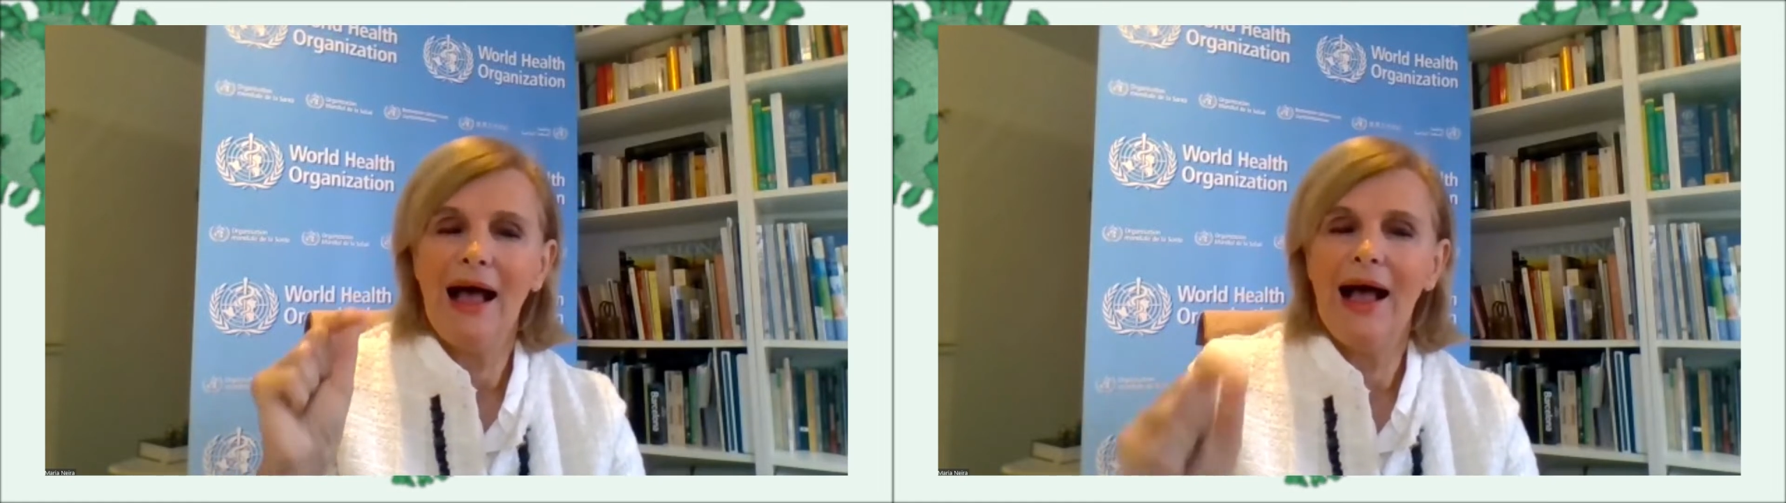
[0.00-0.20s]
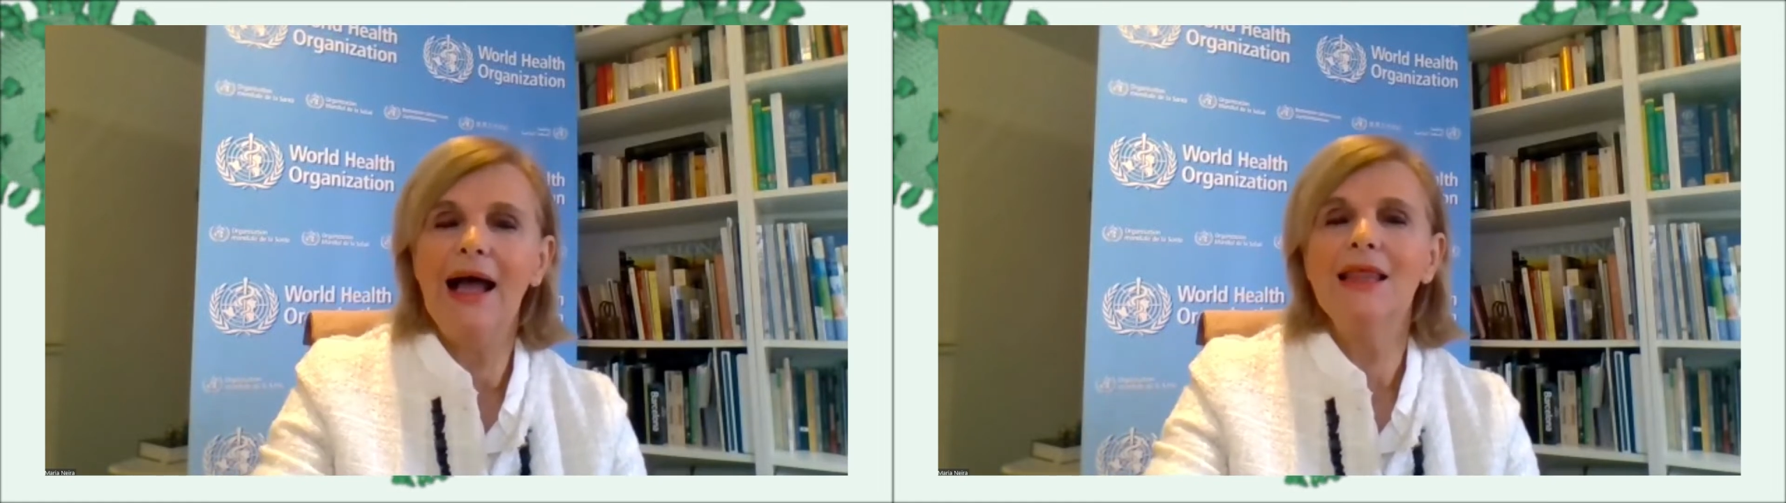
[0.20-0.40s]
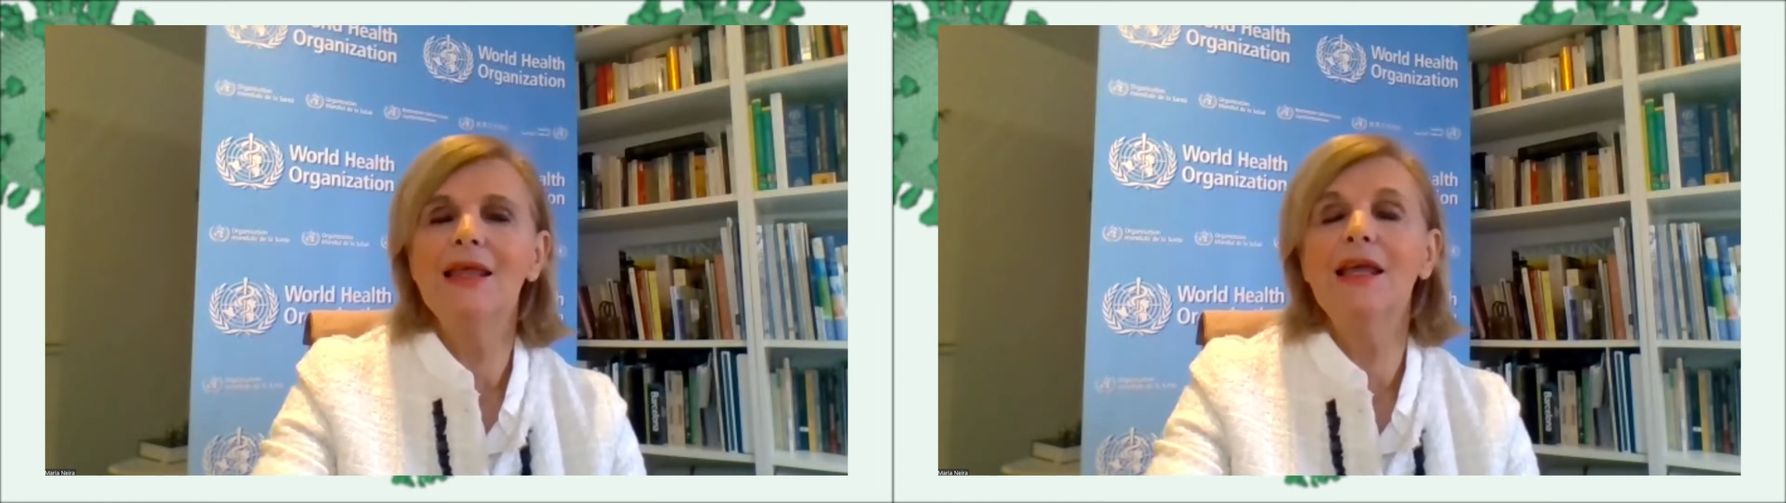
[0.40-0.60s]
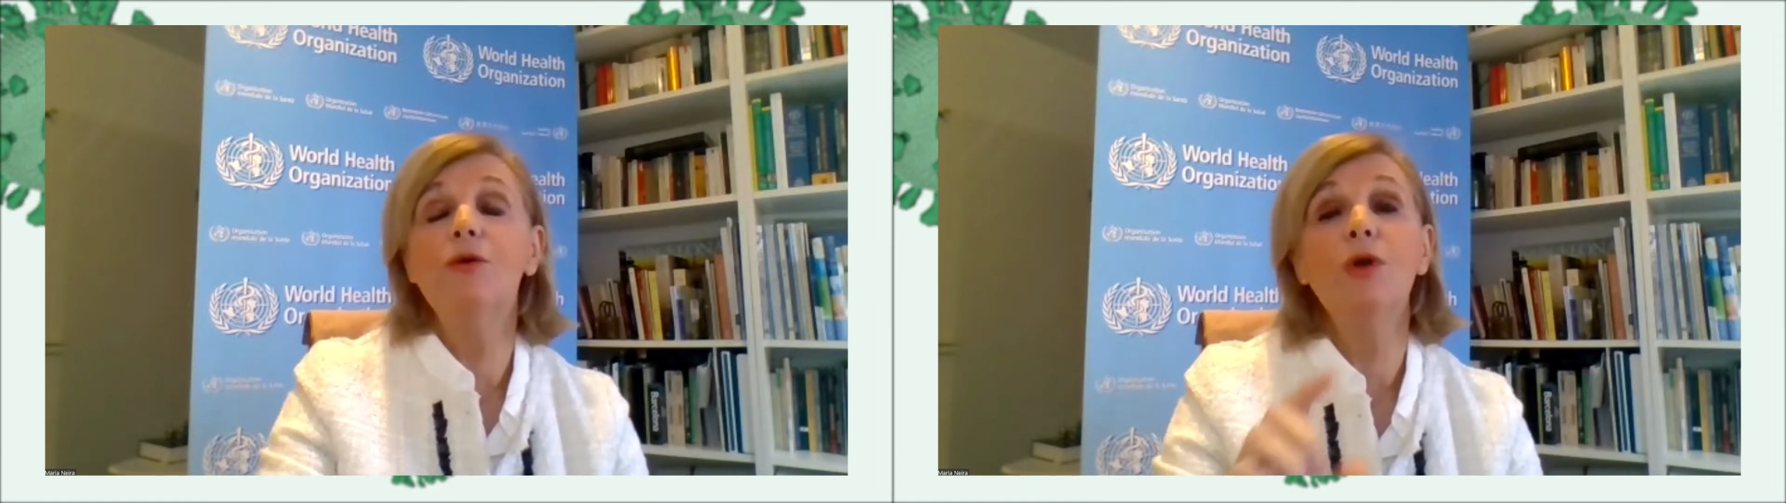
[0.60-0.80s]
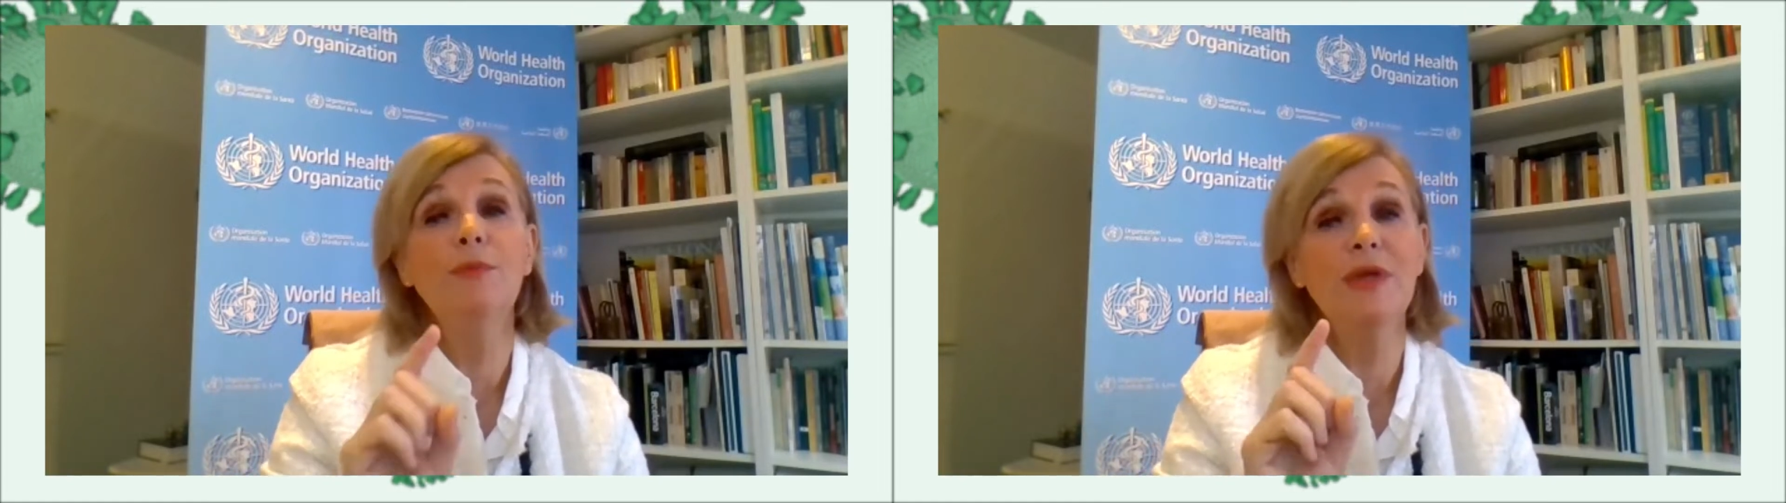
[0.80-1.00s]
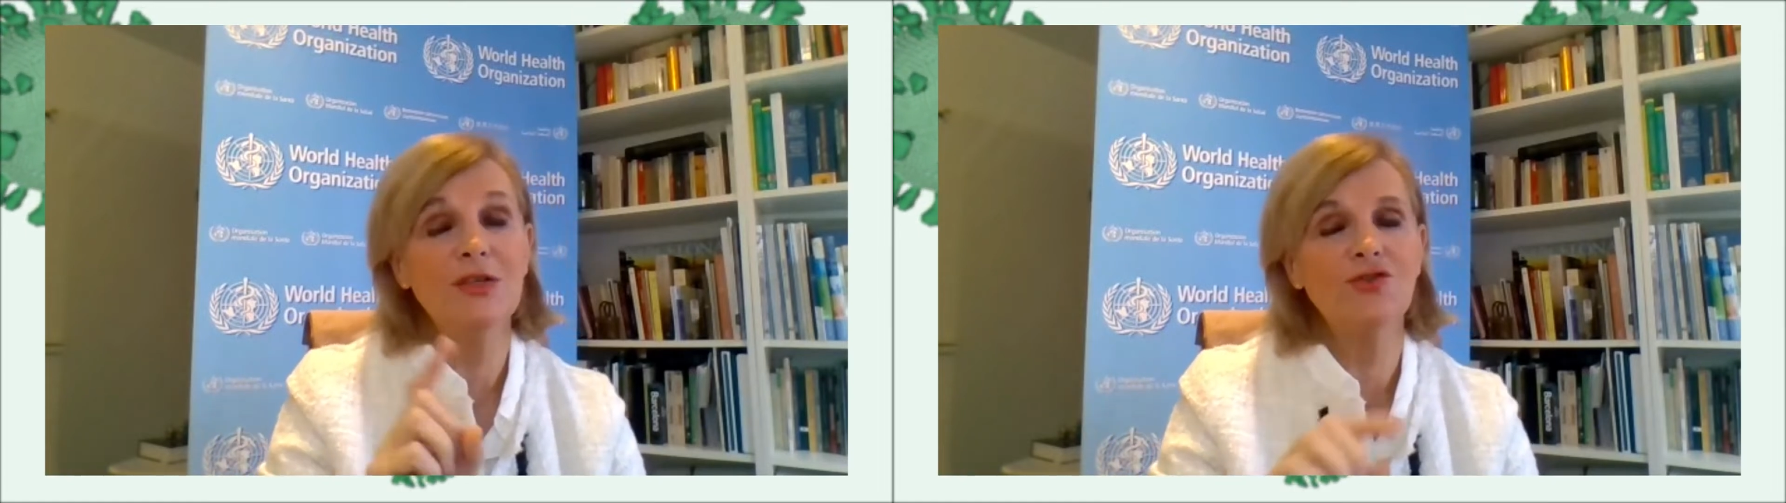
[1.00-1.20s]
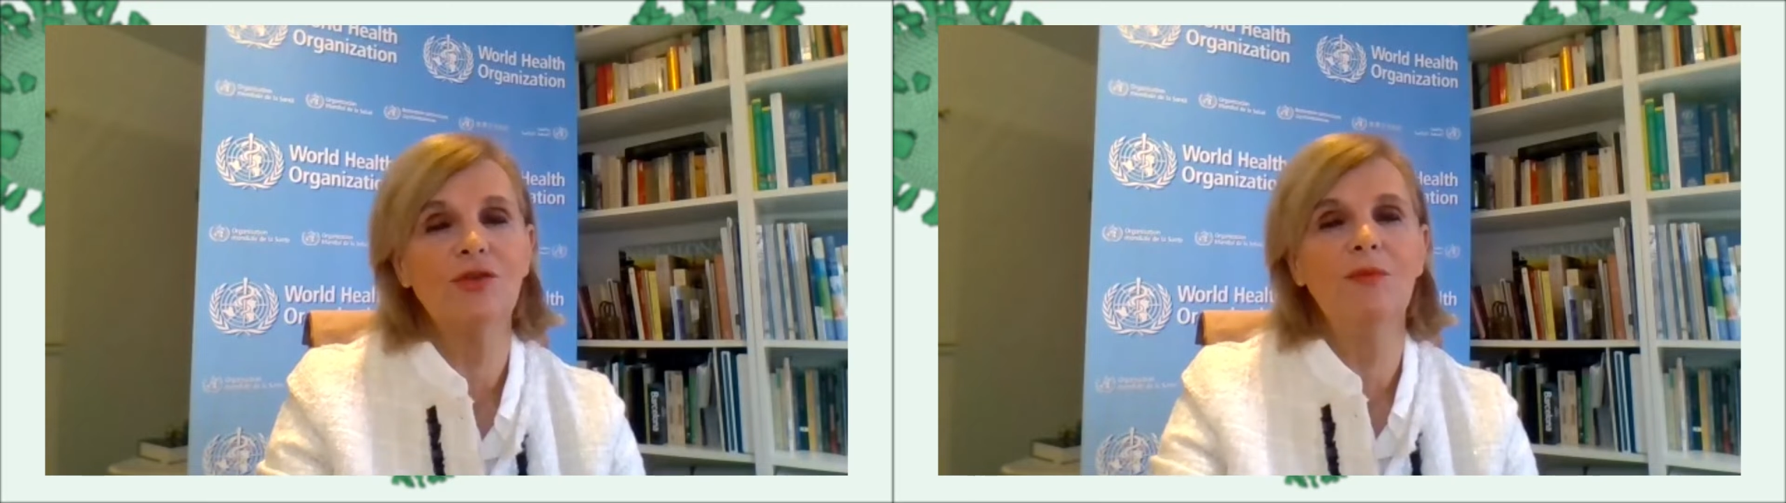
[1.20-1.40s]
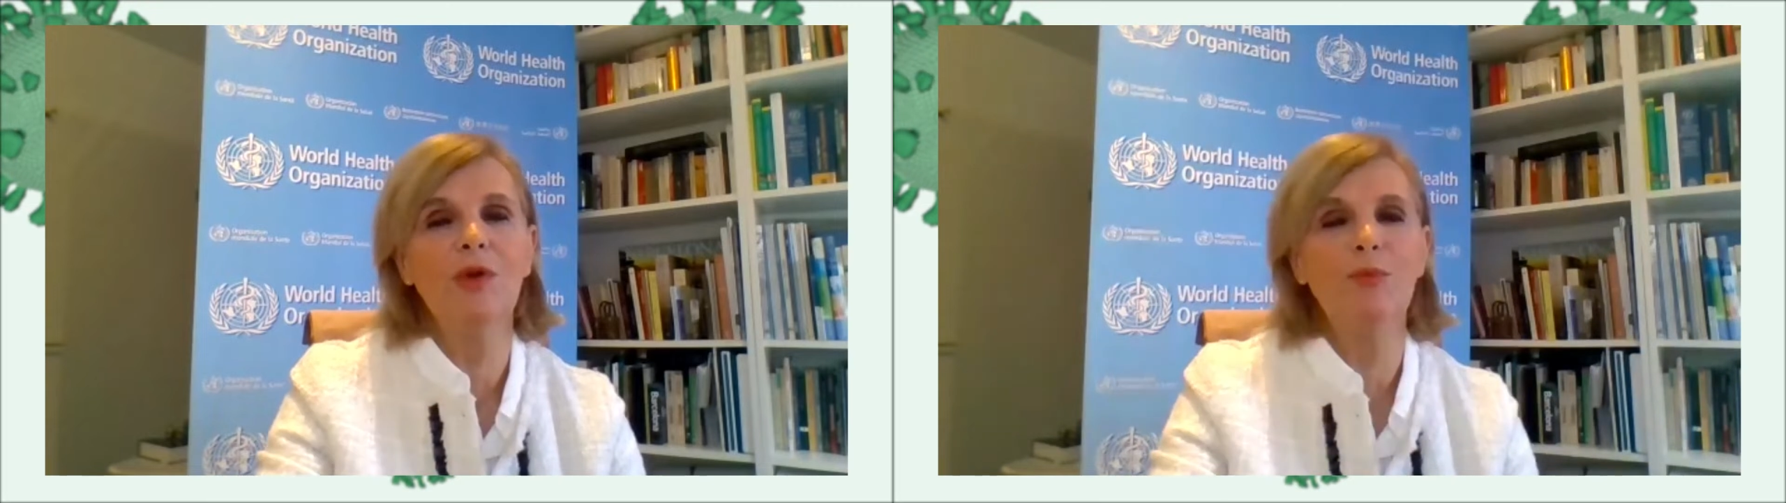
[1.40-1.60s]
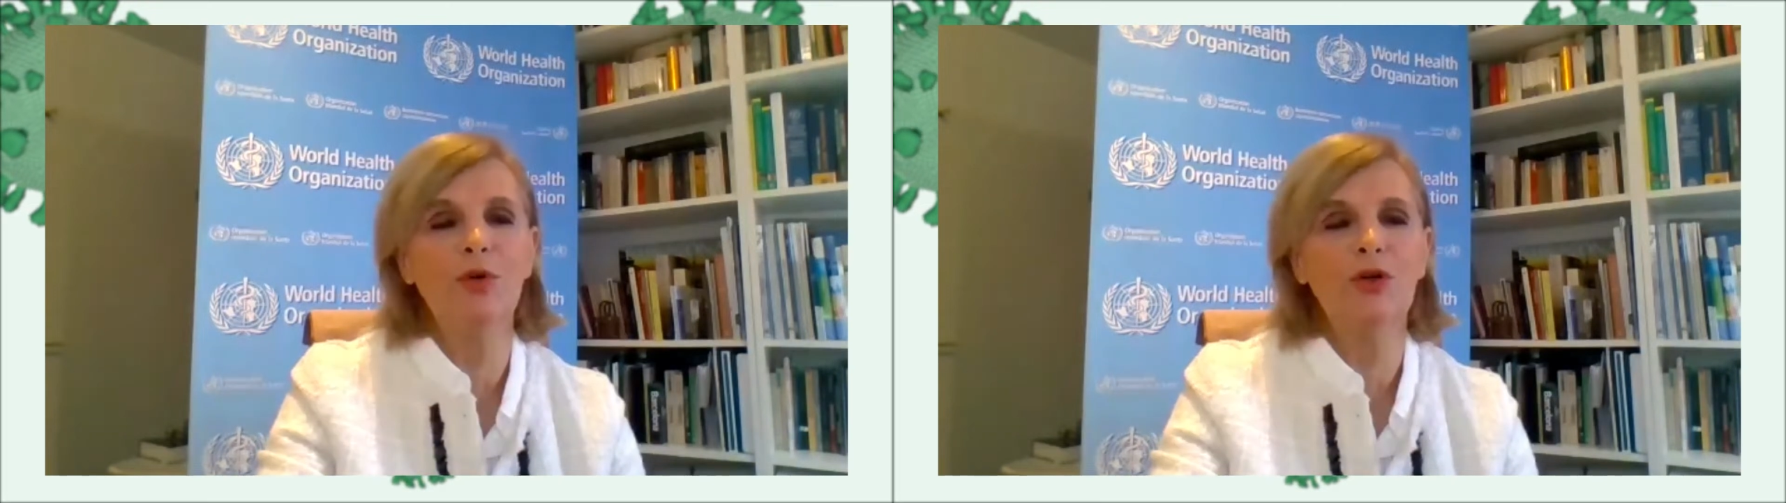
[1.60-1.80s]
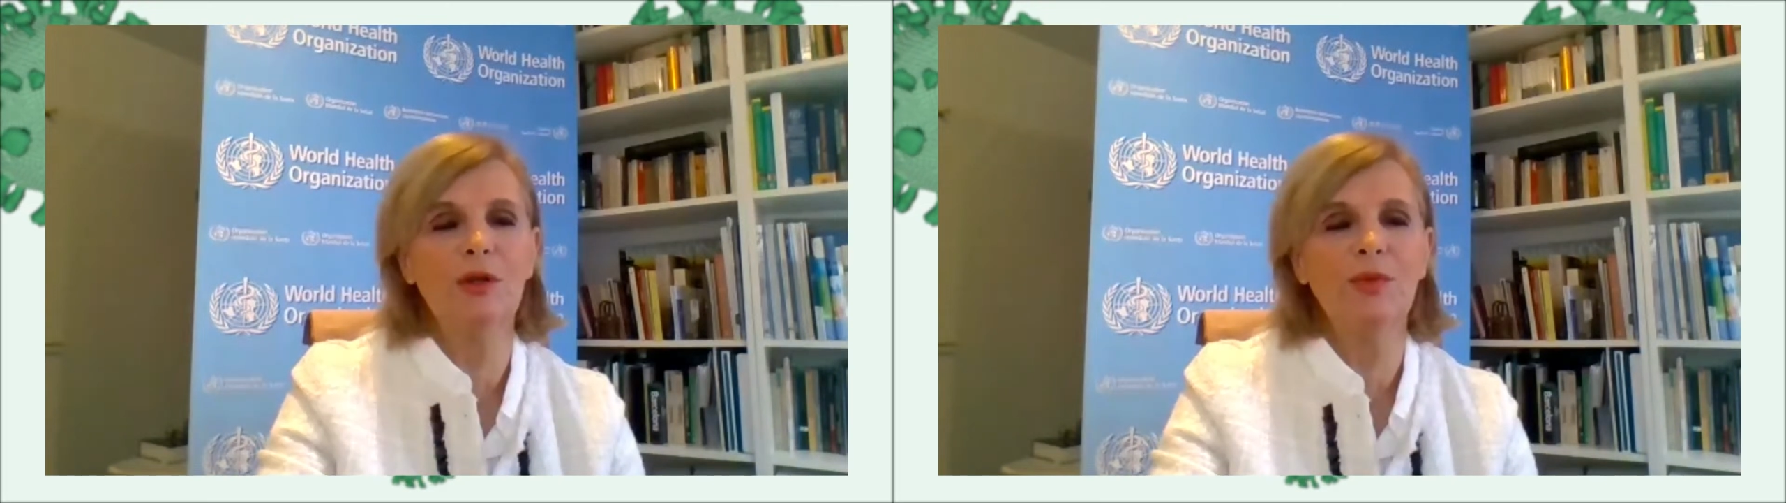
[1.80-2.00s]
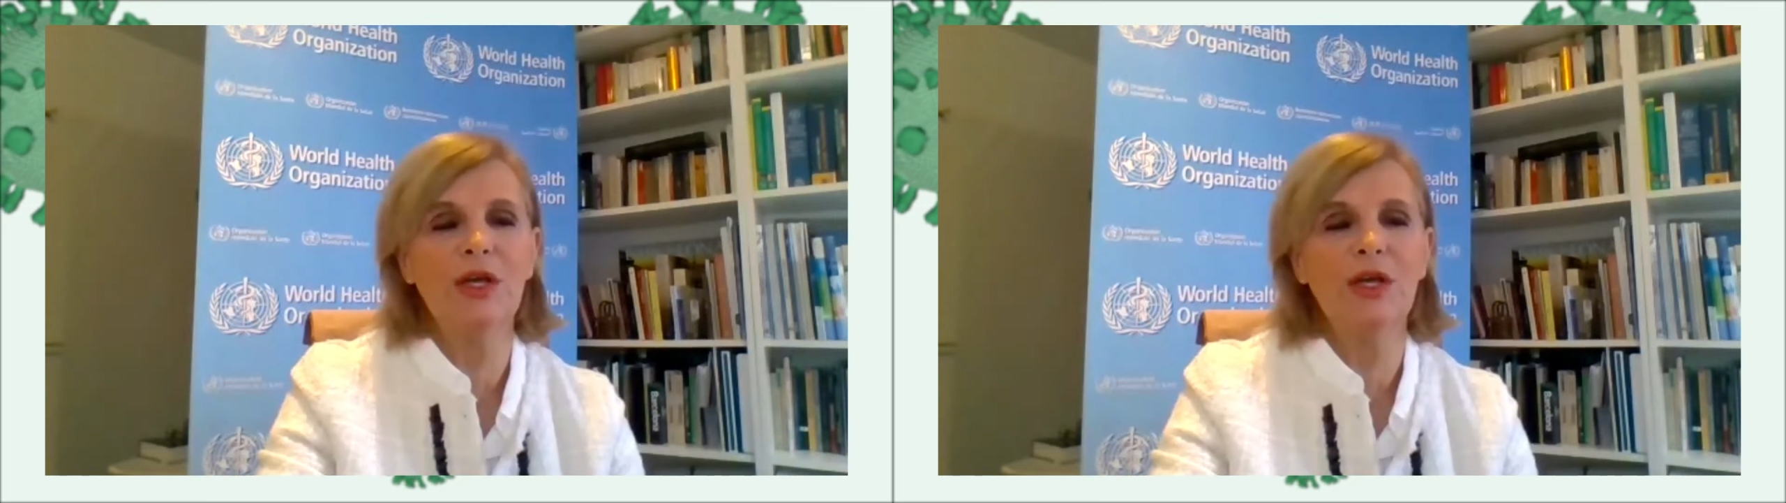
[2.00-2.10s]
I think it will be extremely important